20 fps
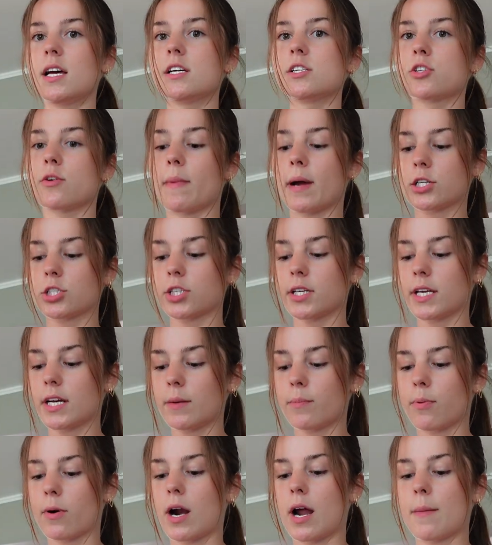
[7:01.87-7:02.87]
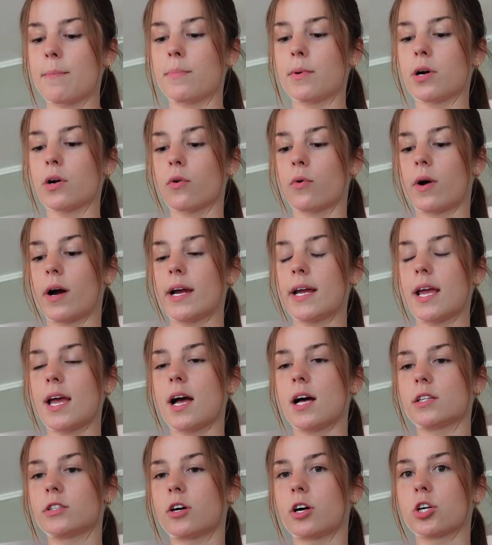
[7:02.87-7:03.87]
So I'm actually gonna prep quite
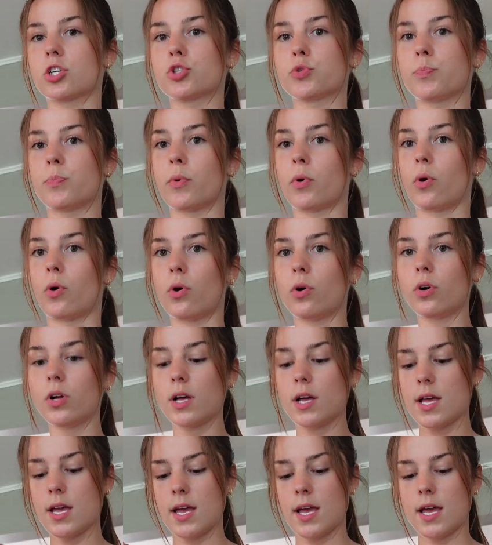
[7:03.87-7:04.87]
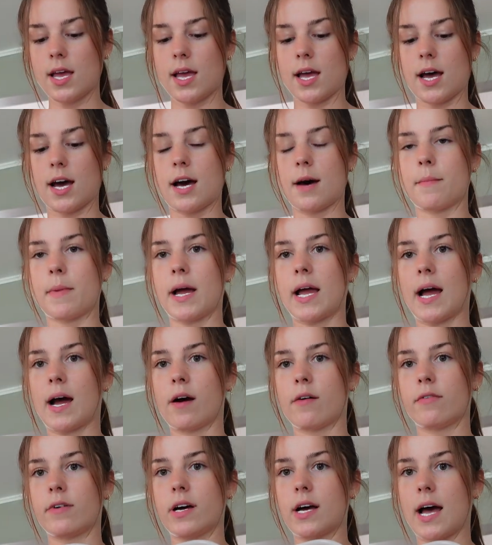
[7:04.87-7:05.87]
a large bowl. I
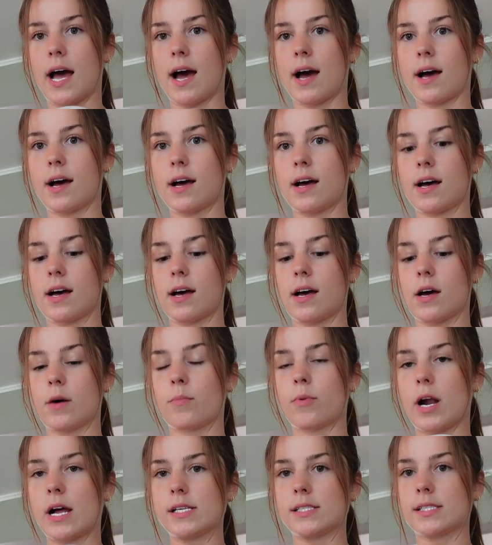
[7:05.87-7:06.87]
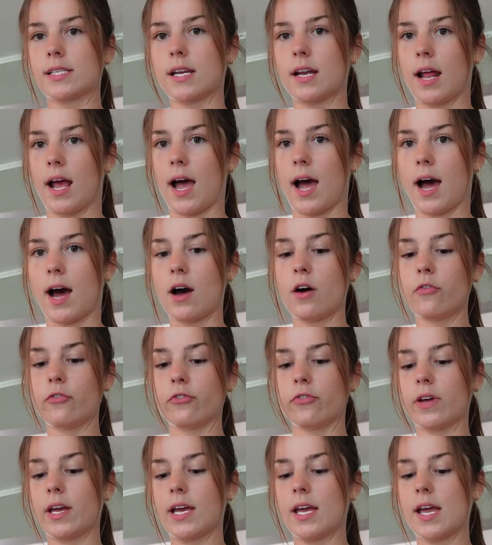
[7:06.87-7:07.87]
have a breast and a
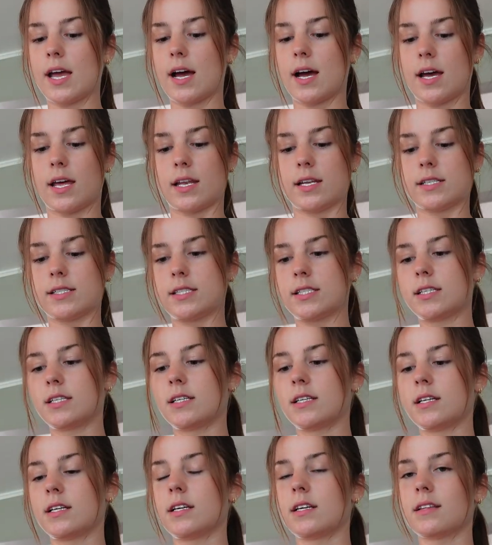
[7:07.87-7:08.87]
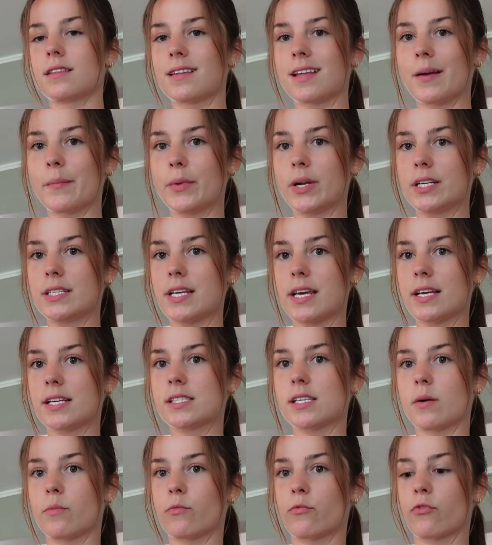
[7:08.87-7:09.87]
half, and then I'm gonna take
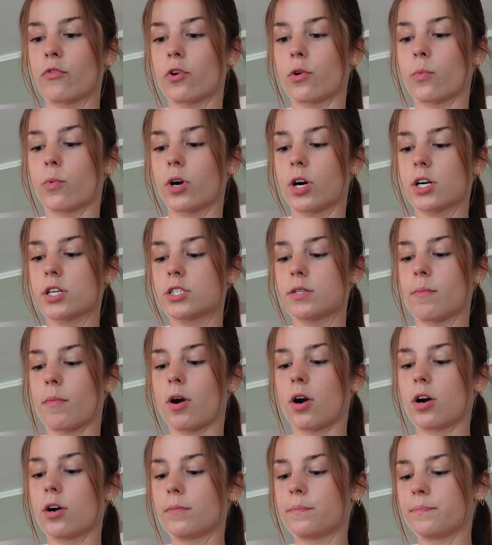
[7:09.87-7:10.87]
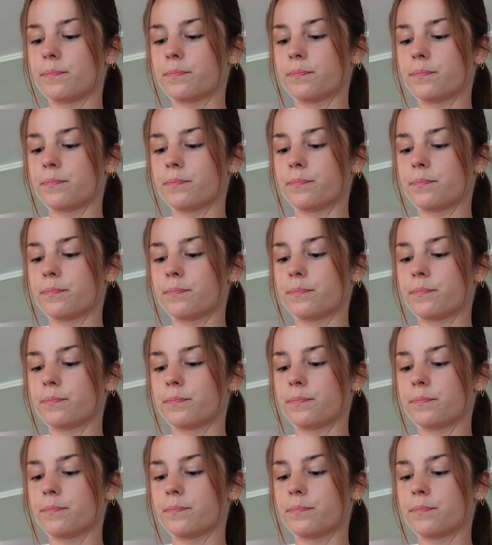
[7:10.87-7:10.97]
some for work tomorrow.